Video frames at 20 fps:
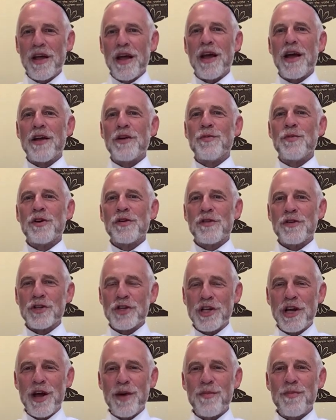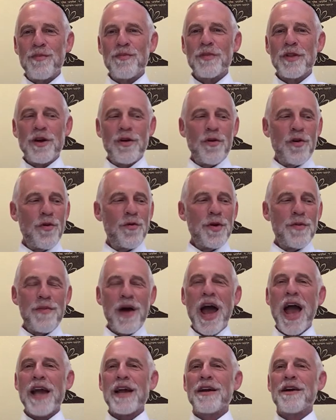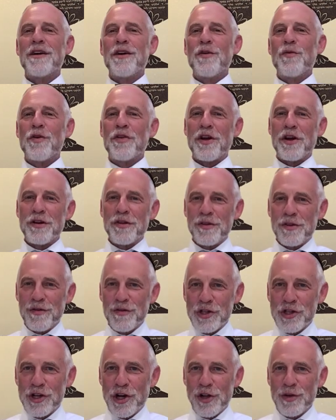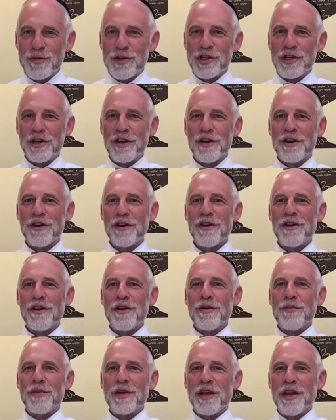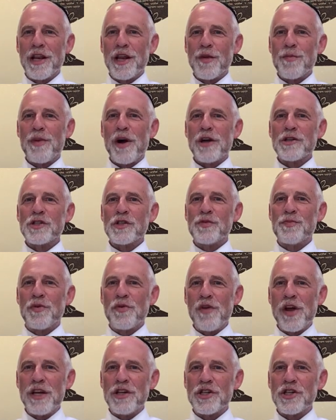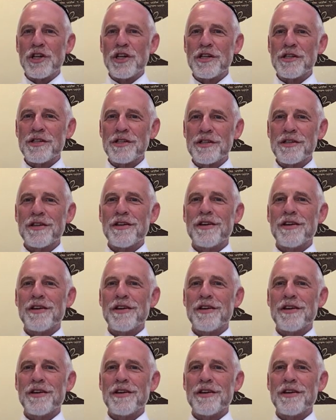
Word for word: and Amir Hashem will be back with our Nesiva Shalom Shir, beginning Parshat Bereshis